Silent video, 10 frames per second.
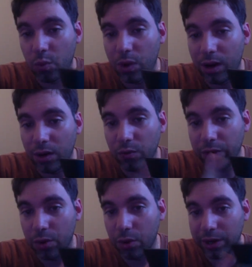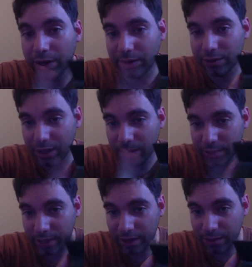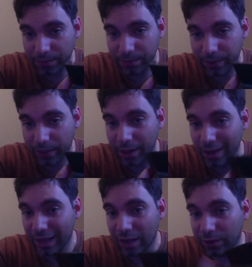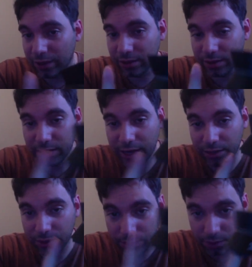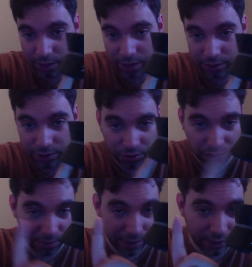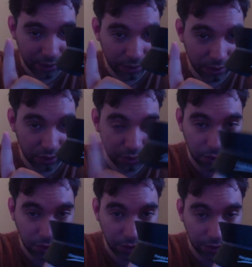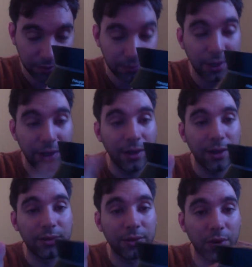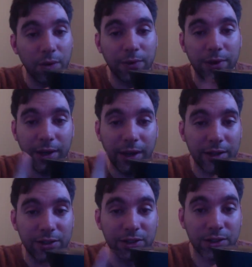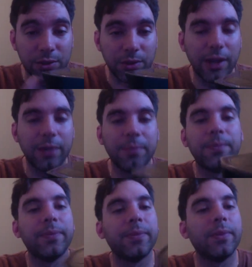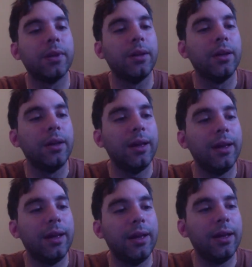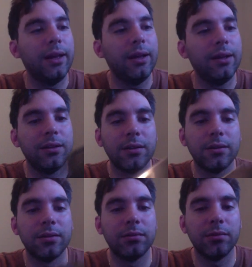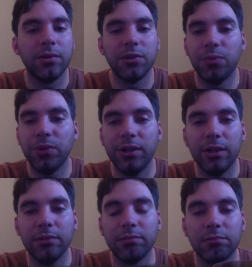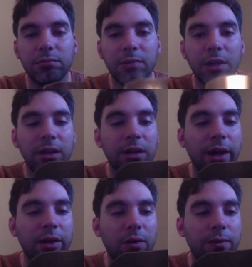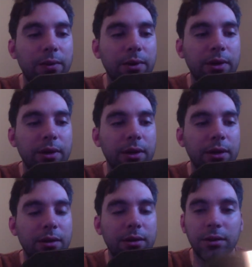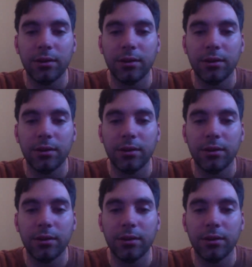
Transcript: while recording at the same time. If this does not do that, this is going back to the store. So hopefully it can just do that. And it looks pretty neat. And hopefully